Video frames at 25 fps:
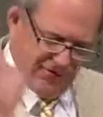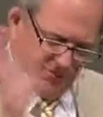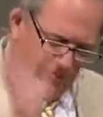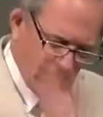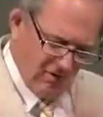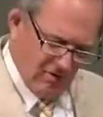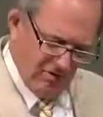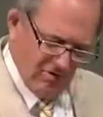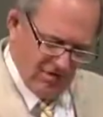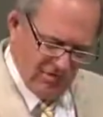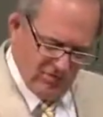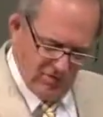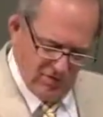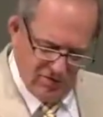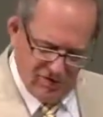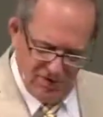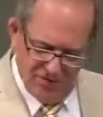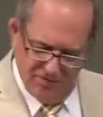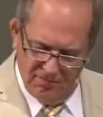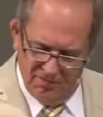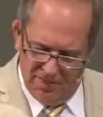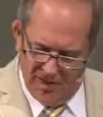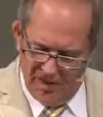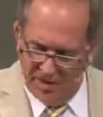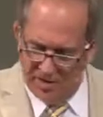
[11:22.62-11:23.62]
servants were
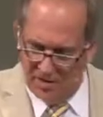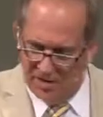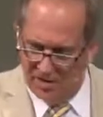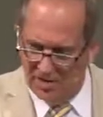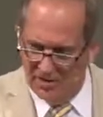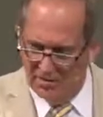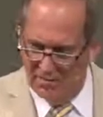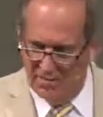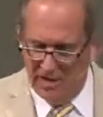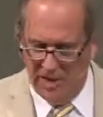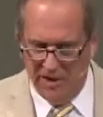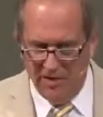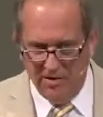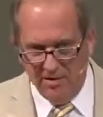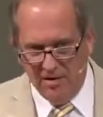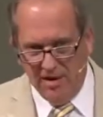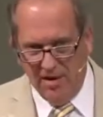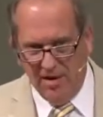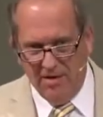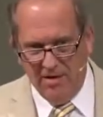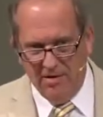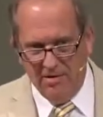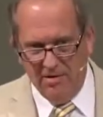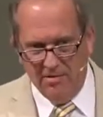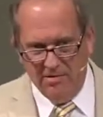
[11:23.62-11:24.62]
commanded to bow
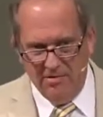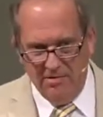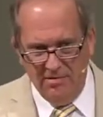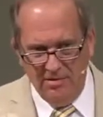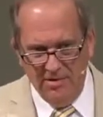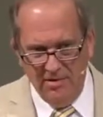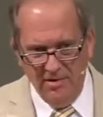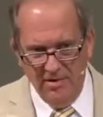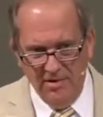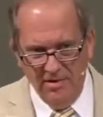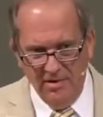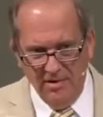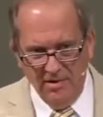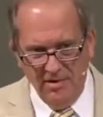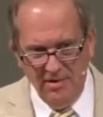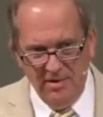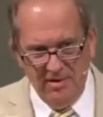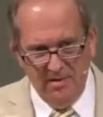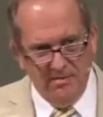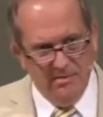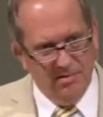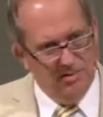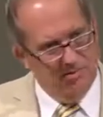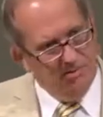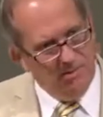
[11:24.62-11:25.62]
down,
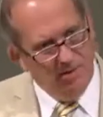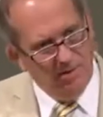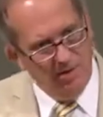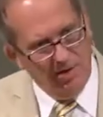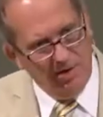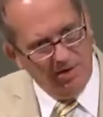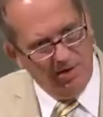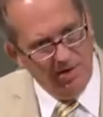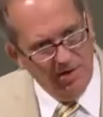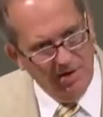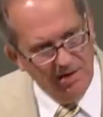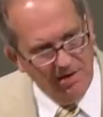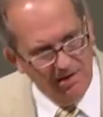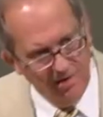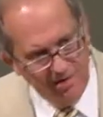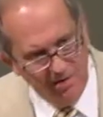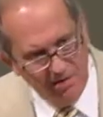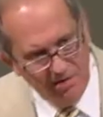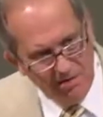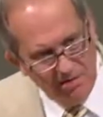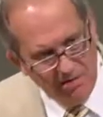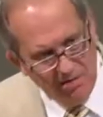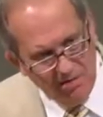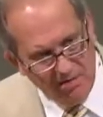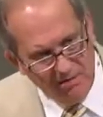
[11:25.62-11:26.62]
but Mordecai
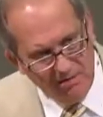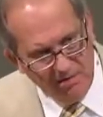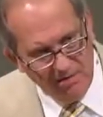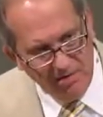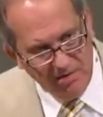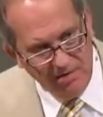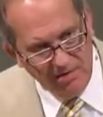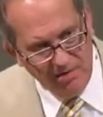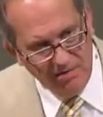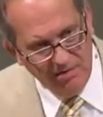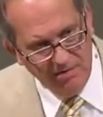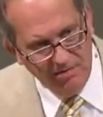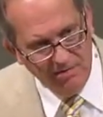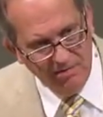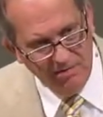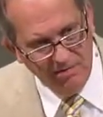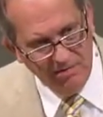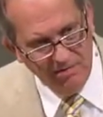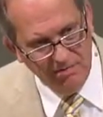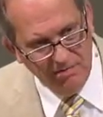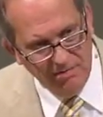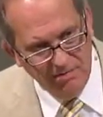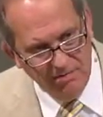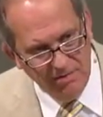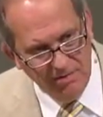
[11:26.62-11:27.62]
didn't do so,
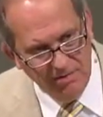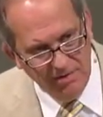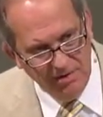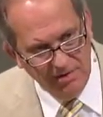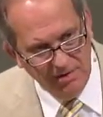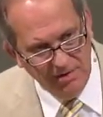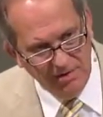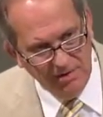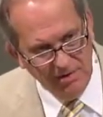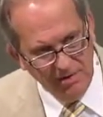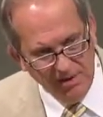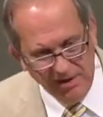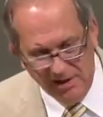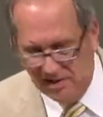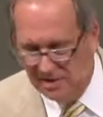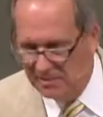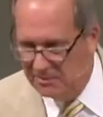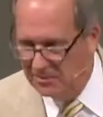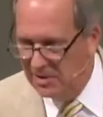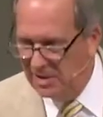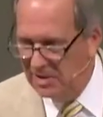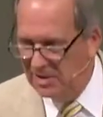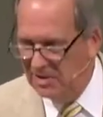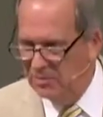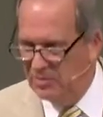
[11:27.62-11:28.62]
and it
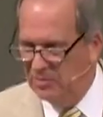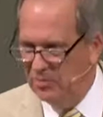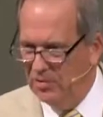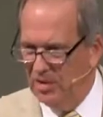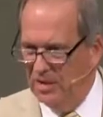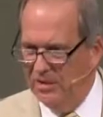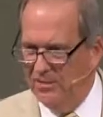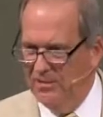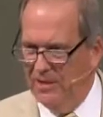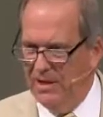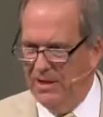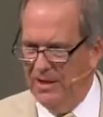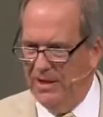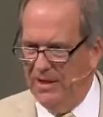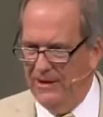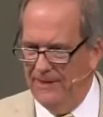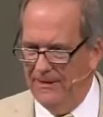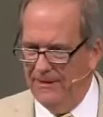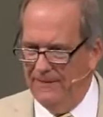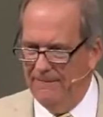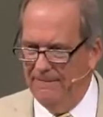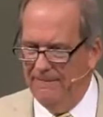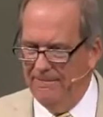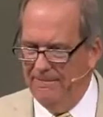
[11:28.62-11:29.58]
made him really mad.